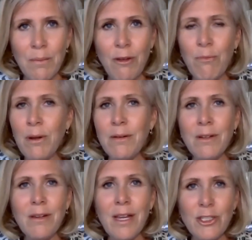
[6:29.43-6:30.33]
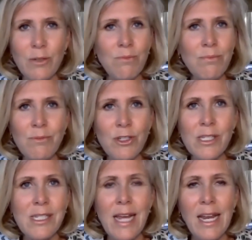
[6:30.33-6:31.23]
You've been, as you
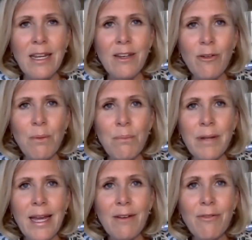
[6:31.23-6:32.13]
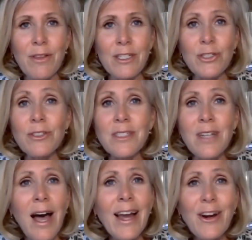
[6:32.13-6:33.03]
just stated, you've been planning for this your
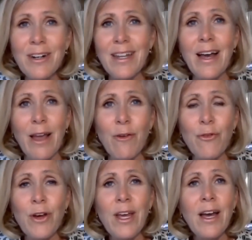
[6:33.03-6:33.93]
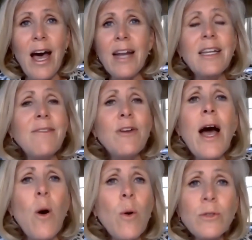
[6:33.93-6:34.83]
entire life. I don't even know
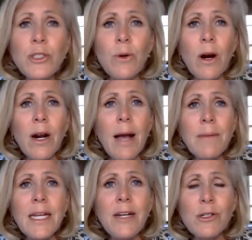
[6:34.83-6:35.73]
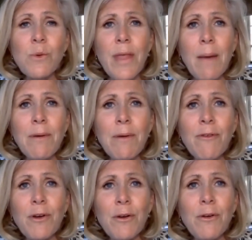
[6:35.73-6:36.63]
how old you are. How many years would that be
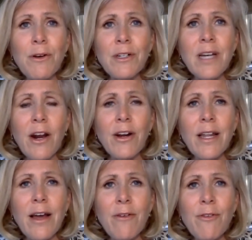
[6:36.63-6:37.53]
for you, your entire life?